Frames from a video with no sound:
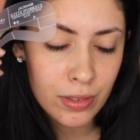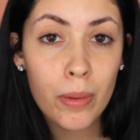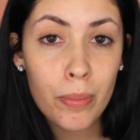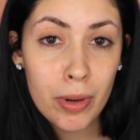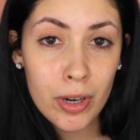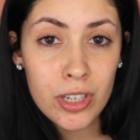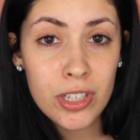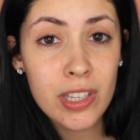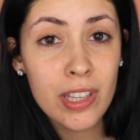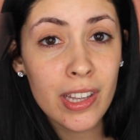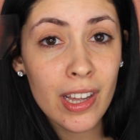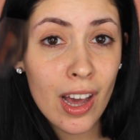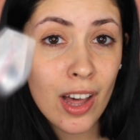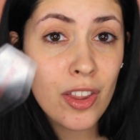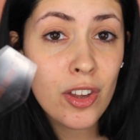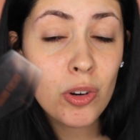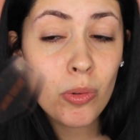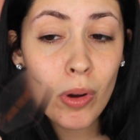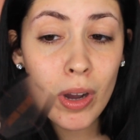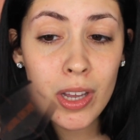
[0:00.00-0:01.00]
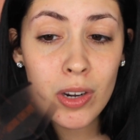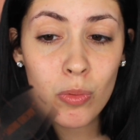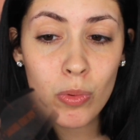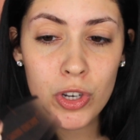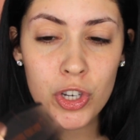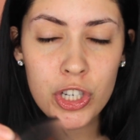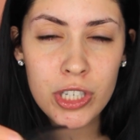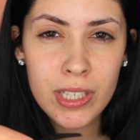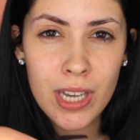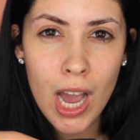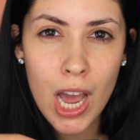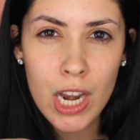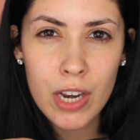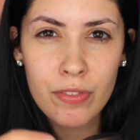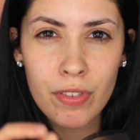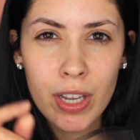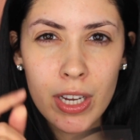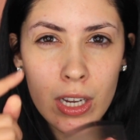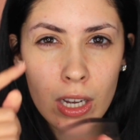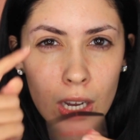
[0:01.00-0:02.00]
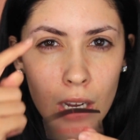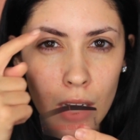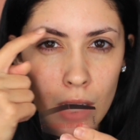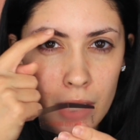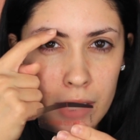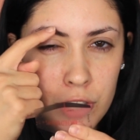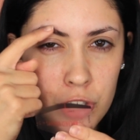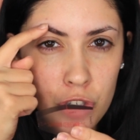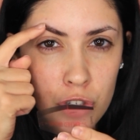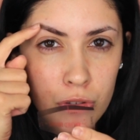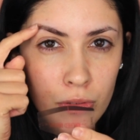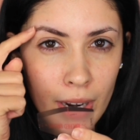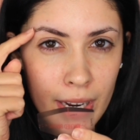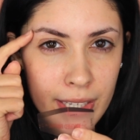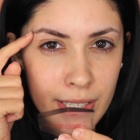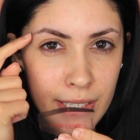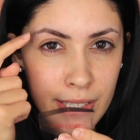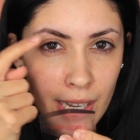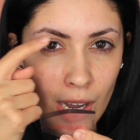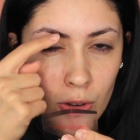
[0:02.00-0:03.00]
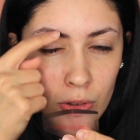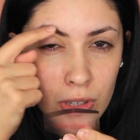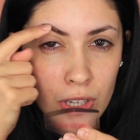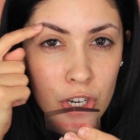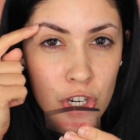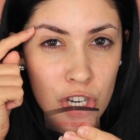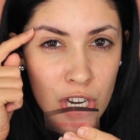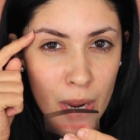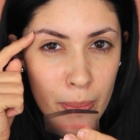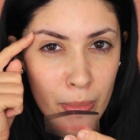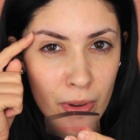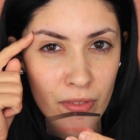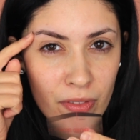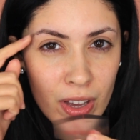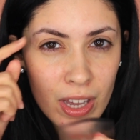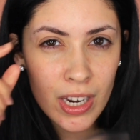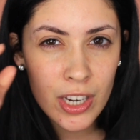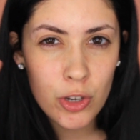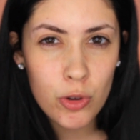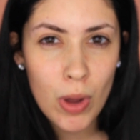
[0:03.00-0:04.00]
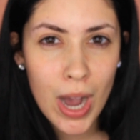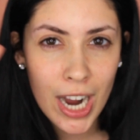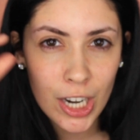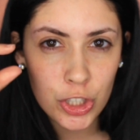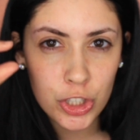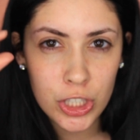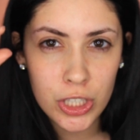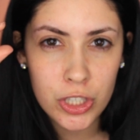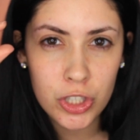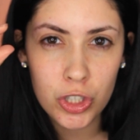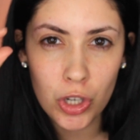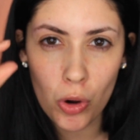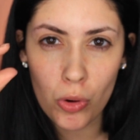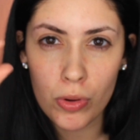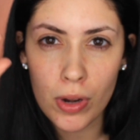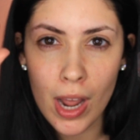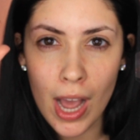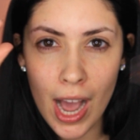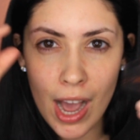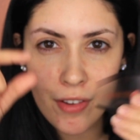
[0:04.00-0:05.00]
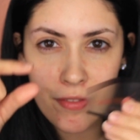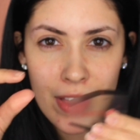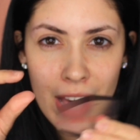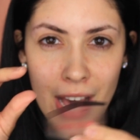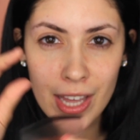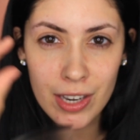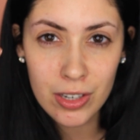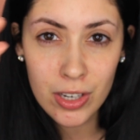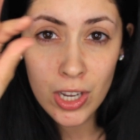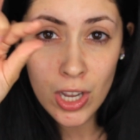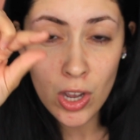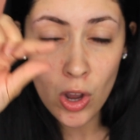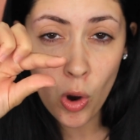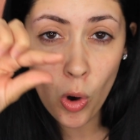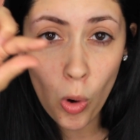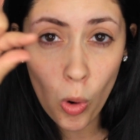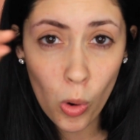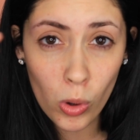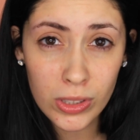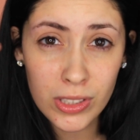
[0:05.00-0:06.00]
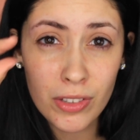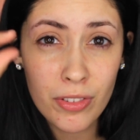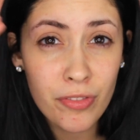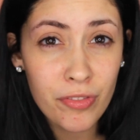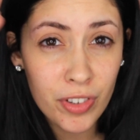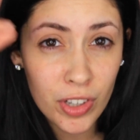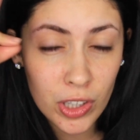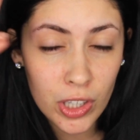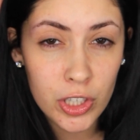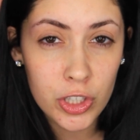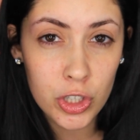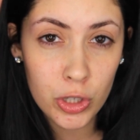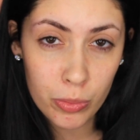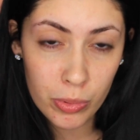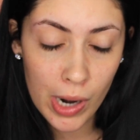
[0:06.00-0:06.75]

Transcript: Compared to the other one, which is kind of like it traces out the shape of it, you actually don't have that hole to fill in your